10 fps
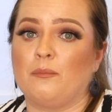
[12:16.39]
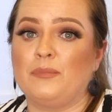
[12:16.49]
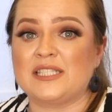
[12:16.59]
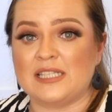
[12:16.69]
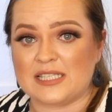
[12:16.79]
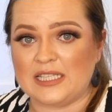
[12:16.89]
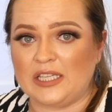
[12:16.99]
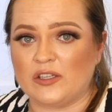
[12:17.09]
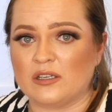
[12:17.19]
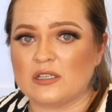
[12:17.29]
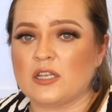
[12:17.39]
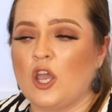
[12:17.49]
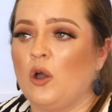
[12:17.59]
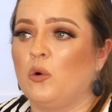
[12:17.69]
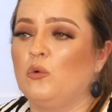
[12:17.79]
business leaders
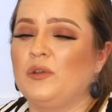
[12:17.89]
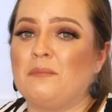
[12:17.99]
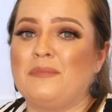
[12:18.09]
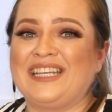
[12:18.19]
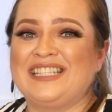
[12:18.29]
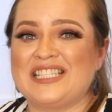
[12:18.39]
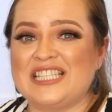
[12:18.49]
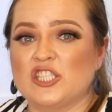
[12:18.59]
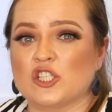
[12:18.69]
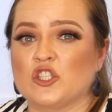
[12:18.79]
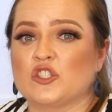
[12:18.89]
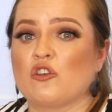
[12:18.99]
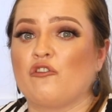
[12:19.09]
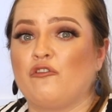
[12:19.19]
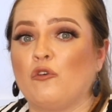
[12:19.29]
who will make decisions
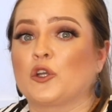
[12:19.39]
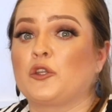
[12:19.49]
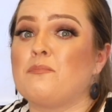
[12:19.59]
for the